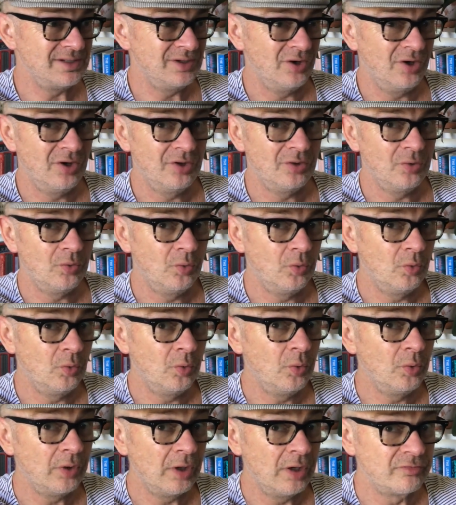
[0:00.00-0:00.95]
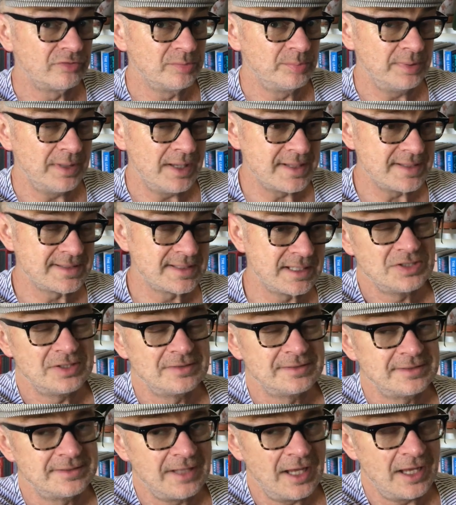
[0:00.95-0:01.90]
hot or all over the place. So
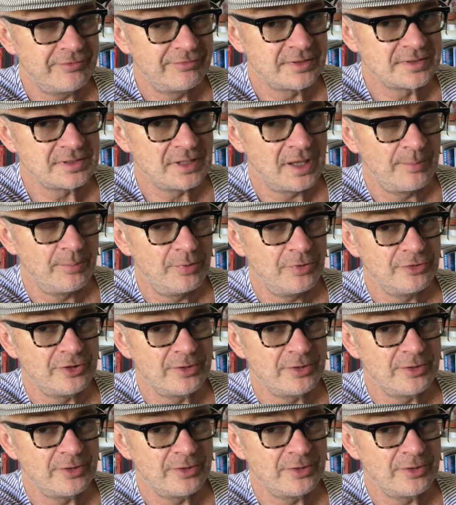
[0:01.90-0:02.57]
today, for example,